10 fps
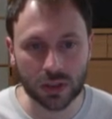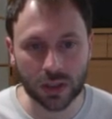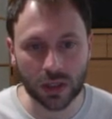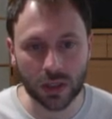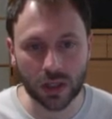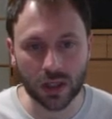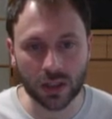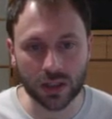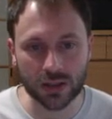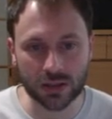
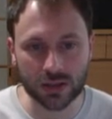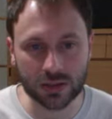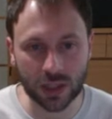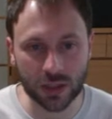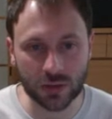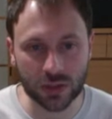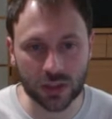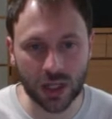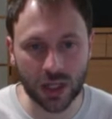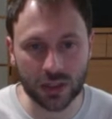and I really
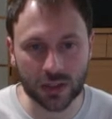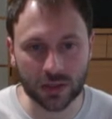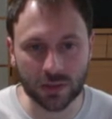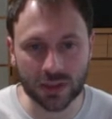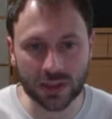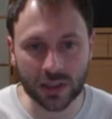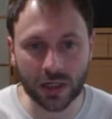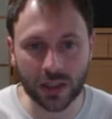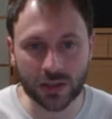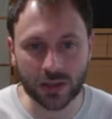liked him as a
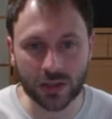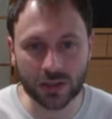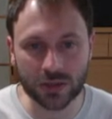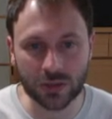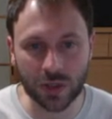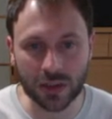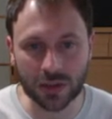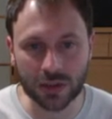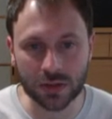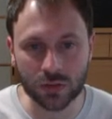character, so I
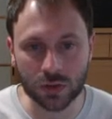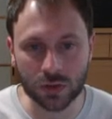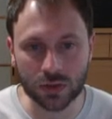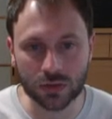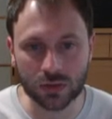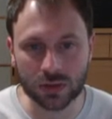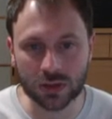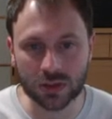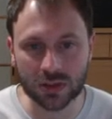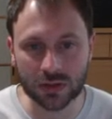didn't want to
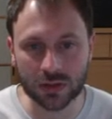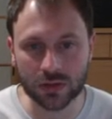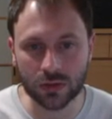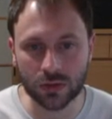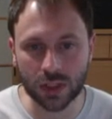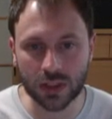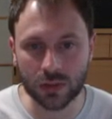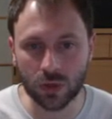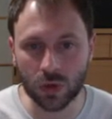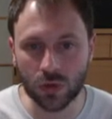just let
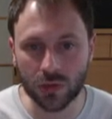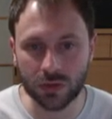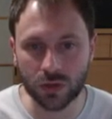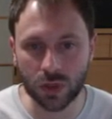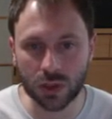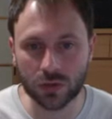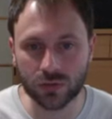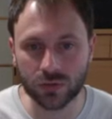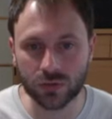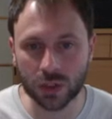him go after
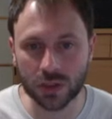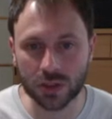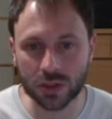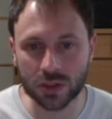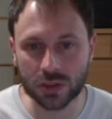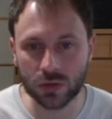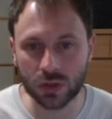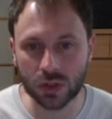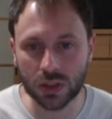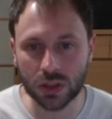one series
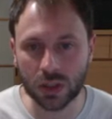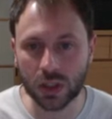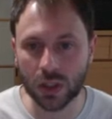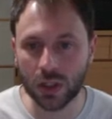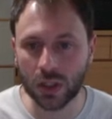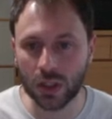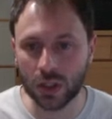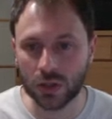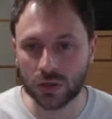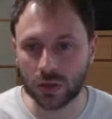only.
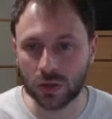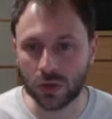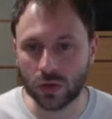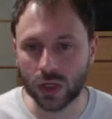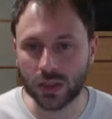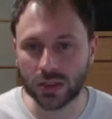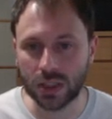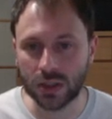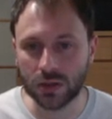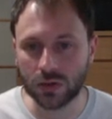So I
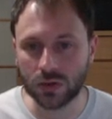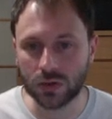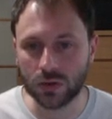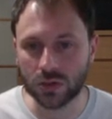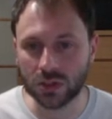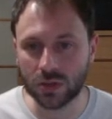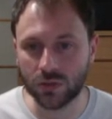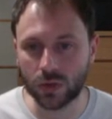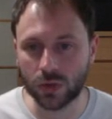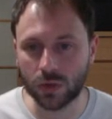decided to use him
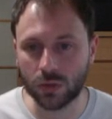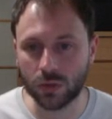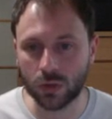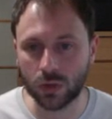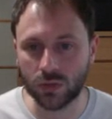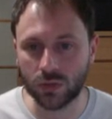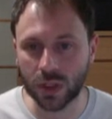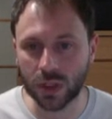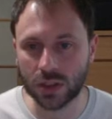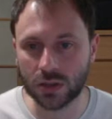for more of my